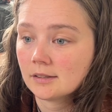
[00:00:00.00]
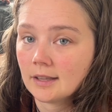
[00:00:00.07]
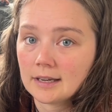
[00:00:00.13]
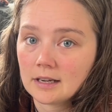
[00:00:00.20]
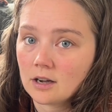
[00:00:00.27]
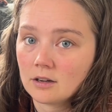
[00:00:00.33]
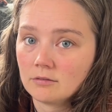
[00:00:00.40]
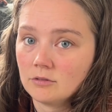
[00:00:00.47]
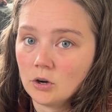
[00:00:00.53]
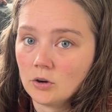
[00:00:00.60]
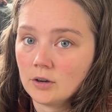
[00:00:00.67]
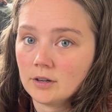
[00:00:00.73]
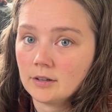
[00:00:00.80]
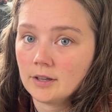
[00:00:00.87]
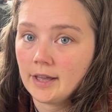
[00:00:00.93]
like not
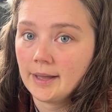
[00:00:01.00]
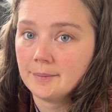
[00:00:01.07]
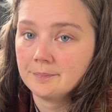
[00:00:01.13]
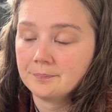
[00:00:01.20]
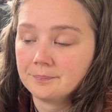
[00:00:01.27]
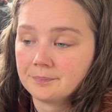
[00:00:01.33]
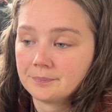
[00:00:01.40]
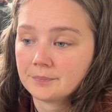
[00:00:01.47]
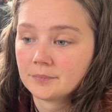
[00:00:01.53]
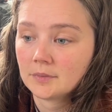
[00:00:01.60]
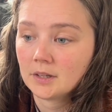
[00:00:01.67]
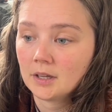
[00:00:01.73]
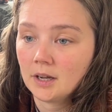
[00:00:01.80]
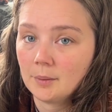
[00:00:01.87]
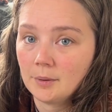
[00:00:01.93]

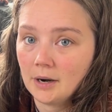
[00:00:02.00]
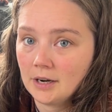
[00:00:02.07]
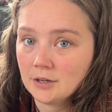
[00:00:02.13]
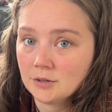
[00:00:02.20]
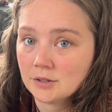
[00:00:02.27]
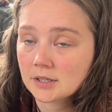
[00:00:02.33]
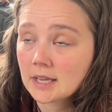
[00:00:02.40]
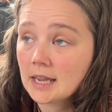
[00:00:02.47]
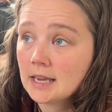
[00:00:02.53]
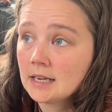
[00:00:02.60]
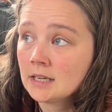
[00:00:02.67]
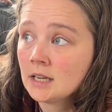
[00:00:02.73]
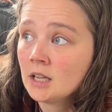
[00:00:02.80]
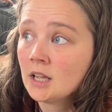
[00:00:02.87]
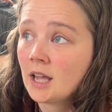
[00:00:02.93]
a brand new skein,
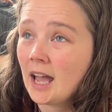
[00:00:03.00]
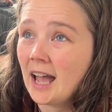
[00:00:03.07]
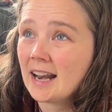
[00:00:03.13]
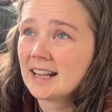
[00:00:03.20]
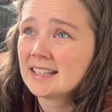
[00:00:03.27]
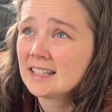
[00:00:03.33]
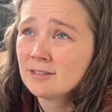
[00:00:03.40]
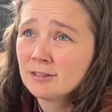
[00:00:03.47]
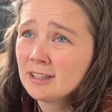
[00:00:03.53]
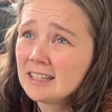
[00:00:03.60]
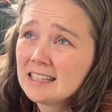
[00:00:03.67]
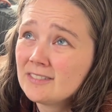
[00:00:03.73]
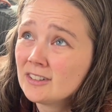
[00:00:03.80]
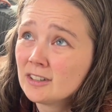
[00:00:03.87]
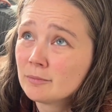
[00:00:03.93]
and I didn't really,
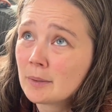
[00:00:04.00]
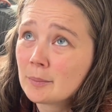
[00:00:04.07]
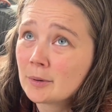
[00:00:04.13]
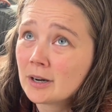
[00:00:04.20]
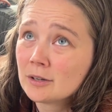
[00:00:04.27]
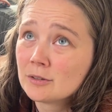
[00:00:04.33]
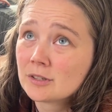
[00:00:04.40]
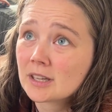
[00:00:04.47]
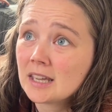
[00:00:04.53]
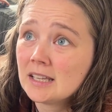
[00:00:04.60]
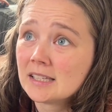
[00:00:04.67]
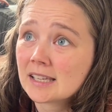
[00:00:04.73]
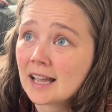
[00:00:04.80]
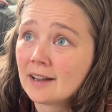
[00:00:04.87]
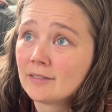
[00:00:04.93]
even of my brand new
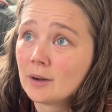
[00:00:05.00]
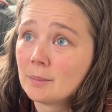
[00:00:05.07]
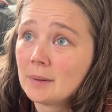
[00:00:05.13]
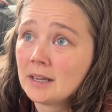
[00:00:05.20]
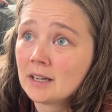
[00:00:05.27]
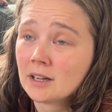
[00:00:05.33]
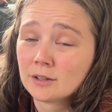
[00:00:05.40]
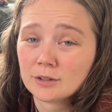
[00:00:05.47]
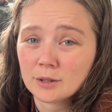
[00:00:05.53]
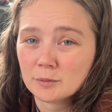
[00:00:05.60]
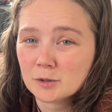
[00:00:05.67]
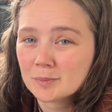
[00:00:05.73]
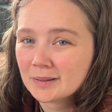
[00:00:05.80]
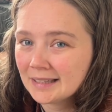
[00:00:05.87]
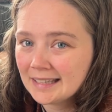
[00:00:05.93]
skeins, have a main colour that was
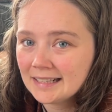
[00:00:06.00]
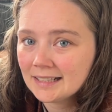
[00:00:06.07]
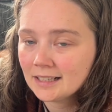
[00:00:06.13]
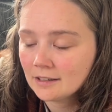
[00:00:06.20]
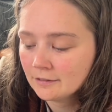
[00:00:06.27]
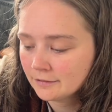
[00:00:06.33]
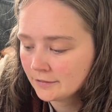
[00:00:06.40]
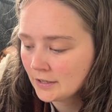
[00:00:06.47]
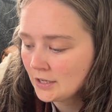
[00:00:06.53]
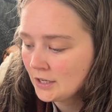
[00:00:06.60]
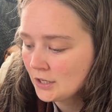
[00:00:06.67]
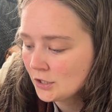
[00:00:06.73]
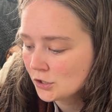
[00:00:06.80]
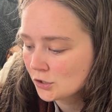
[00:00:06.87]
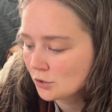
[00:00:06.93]
plain enough.
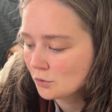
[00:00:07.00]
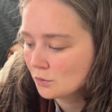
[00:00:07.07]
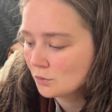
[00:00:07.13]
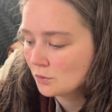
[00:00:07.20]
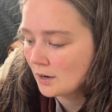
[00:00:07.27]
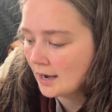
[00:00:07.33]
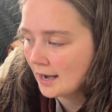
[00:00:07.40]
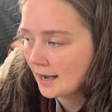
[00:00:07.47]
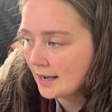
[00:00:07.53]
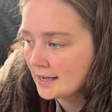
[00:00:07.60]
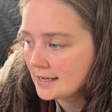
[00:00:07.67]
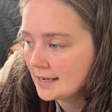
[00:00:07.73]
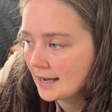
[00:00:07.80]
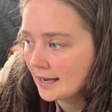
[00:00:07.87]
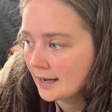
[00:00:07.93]
So I
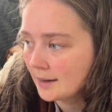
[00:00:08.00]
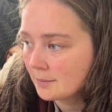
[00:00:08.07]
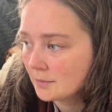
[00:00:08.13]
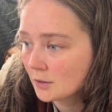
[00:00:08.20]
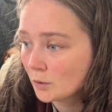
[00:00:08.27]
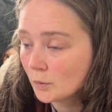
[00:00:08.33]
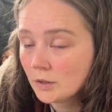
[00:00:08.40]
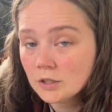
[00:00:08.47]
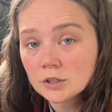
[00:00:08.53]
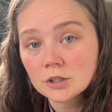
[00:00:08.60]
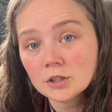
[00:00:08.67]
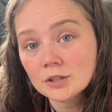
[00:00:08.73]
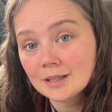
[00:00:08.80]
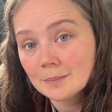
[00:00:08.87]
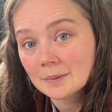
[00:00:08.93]
am going
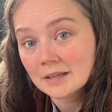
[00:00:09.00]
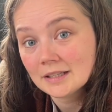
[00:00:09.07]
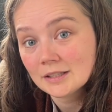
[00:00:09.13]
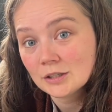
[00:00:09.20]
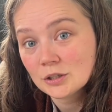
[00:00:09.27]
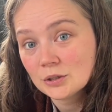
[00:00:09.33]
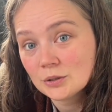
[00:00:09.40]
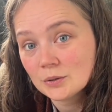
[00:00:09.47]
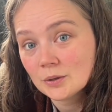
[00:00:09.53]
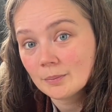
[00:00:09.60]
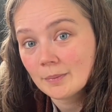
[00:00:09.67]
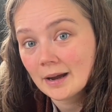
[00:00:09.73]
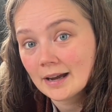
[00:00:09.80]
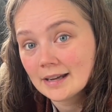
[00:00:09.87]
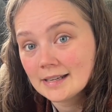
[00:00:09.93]
to dip into
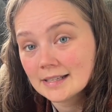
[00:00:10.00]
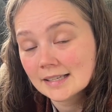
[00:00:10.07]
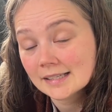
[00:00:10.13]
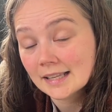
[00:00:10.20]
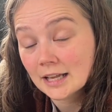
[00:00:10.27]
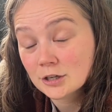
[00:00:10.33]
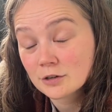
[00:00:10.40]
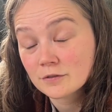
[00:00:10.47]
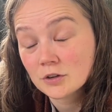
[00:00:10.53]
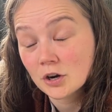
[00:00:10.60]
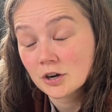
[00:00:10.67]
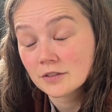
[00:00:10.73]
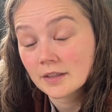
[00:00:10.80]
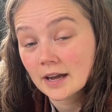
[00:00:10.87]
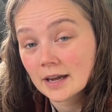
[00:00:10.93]
my stash of
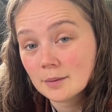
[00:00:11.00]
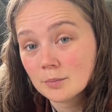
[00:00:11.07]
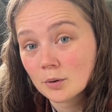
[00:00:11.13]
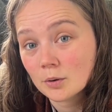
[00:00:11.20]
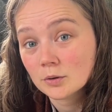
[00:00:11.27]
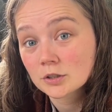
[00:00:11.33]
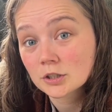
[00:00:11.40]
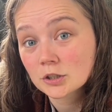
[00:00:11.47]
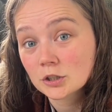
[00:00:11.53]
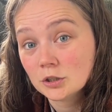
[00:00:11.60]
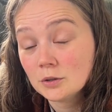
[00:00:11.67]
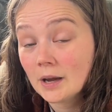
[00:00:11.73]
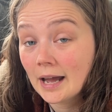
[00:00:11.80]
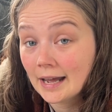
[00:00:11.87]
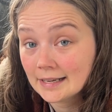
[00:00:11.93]
yarn that I bought to
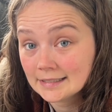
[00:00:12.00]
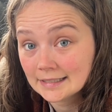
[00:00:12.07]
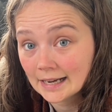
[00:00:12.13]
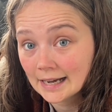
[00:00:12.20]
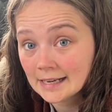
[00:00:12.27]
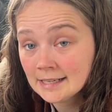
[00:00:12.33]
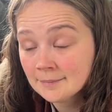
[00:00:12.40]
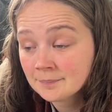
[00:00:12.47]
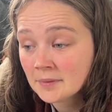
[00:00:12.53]
hand dye,